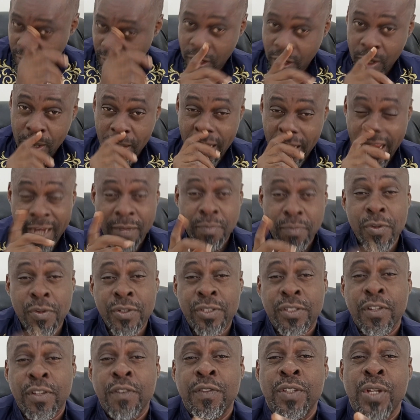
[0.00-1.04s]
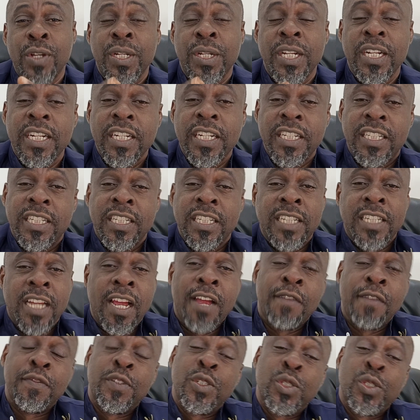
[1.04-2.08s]
unlike most of the other niches I
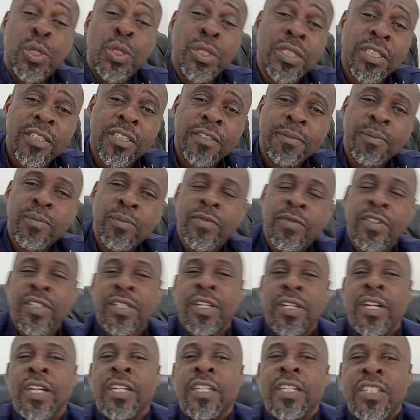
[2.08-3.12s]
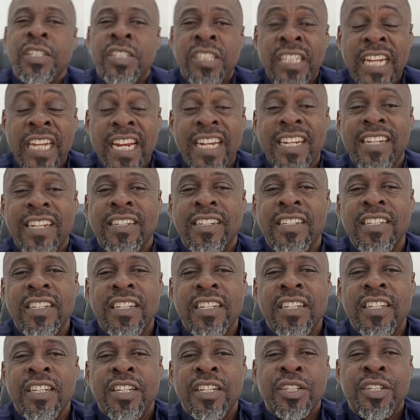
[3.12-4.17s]
have taught on this channel,
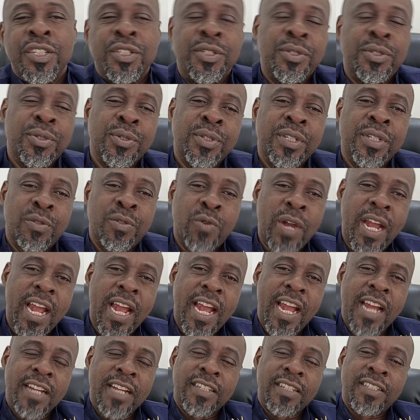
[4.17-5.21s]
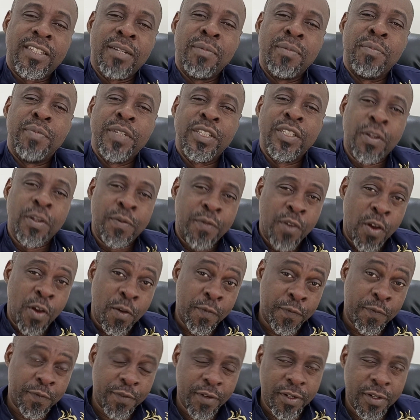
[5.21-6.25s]
you require some bit of
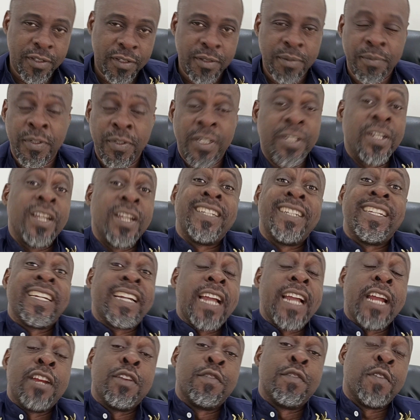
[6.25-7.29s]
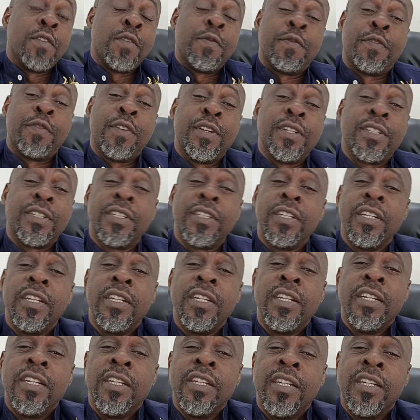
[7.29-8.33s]
upfront, but not the kind of upfront.
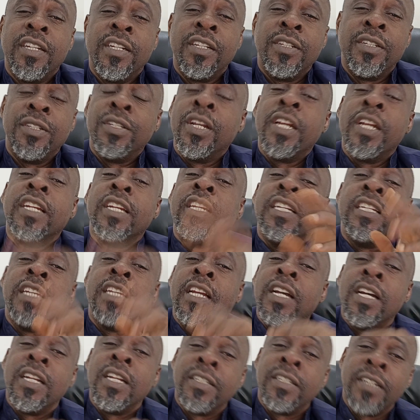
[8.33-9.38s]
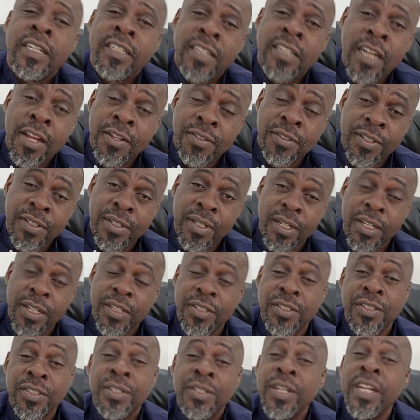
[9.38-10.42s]
You don't need
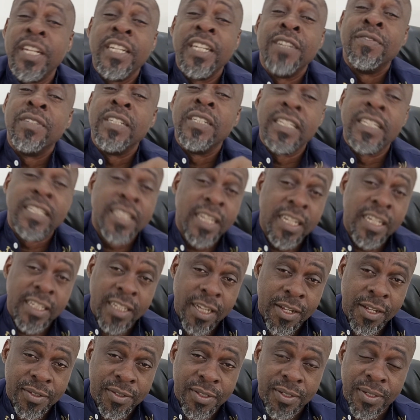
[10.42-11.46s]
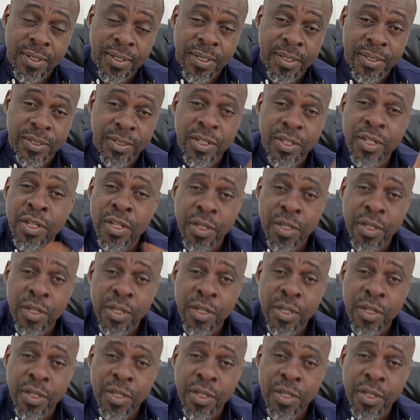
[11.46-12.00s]
$100,000. You don't even need $10,000,